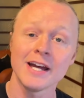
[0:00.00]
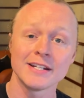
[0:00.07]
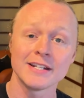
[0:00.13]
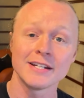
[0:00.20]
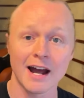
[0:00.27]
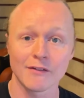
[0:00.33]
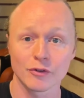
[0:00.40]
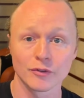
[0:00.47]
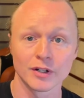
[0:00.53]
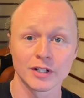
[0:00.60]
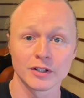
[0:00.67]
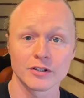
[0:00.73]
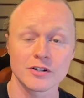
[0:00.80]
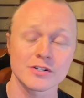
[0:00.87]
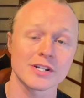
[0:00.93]
to have a
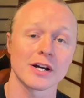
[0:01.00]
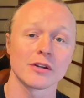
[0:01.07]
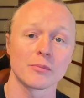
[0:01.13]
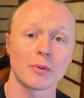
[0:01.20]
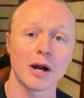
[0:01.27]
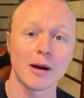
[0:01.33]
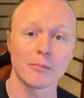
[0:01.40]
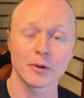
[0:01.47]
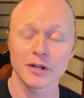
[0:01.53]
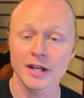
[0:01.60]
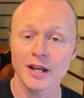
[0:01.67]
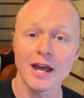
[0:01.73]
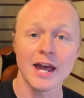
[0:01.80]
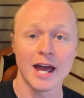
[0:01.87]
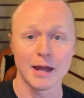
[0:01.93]
realtor sell the property
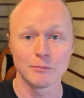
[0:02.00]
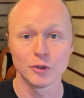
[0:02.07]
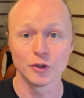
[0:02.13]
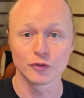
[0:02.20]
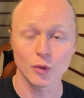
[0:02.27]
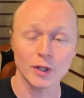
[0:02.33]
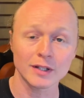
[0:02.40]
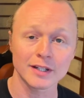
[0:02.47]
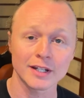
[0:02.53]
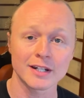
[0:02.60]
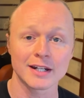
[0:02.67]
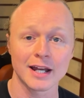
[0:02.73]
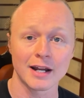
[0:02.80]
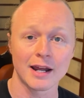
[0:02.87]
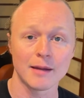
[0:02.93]
and move quickly to
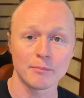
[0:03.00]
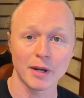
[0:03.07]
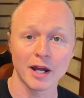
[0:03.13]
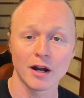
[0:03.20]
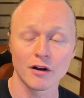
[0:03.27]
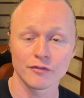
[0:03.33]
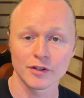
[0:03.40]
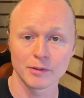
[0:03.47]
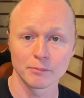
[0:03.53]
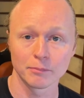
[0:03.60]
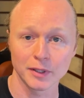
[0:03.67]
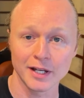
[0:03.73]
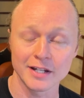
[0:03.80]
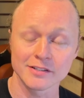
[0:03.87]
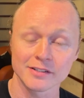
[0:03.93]
get a payoff in
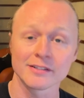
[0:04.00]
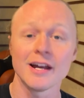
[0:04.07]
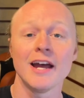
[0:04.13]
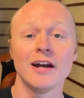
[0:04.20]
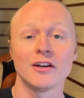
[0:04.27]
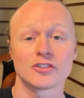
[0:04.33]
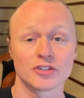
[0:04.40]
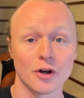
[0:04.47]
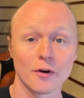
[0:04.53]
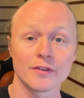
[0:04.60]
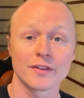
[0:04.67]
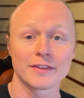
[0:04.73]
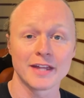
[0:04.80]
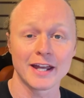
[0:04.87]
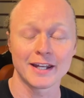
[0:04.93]
place so
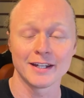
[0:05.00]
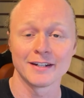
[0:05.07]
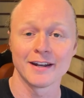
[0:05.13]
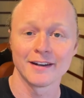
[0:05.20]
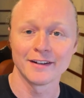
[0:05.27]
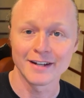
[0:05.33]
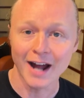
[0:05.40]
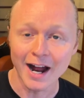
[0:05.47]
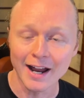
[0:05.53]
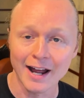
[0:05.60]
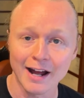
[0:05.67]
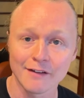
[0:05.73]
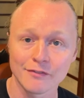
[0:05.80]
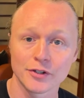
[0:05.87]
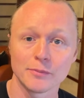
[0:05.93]
that they can not
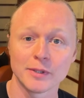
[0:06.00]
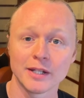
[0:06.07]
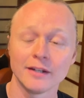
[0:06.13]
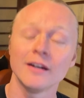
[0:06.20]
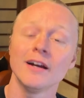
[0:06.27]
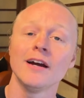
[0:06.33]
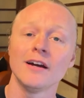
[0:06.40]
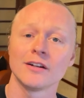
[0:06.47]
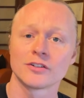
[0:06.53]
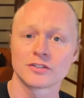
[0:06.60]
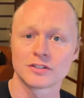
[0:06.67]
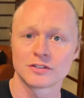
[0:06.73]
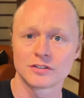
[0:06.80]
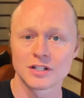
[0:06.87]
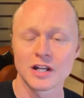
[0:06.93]
have to be
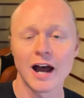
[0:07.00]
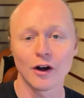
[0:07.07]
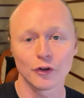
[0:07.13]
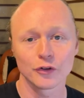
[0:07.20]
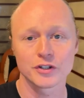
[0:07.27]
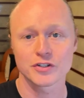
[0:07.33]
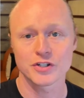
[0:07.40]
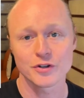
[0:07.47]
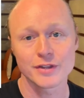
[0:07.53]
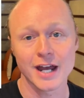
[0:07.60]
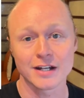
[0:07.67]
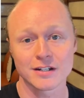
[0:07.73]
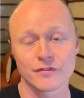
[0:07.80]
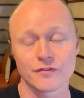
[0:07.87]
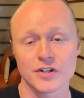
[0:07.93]
held to
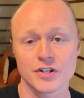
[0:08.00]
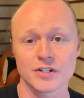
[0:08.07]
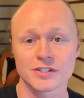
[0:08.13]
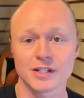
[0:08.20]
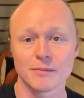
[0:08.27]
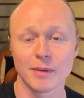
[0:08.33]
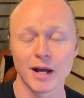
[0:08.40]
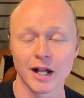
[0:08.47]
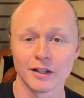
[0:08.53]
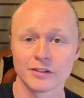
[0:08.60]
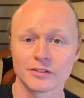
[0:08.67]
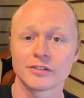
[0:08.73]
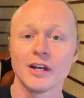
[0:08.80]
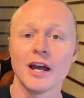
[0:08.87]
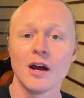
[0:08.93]
that deficiency
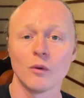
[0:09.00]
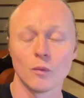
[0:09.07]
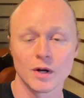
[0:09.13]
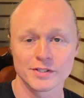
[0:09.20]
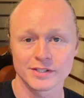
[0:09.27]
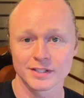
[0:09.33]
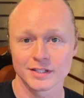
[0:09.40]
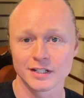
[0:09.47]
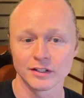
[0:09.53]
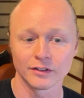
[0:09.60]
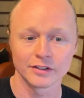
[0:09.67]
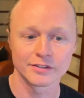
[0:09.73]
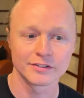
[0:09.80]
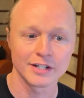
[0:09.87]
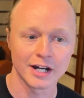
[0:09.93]
balance once the deal
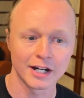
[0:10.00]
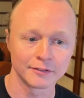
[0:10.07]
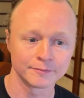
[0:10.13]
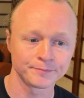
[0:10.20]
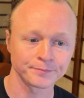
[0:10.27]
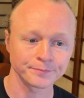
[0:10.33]
is done.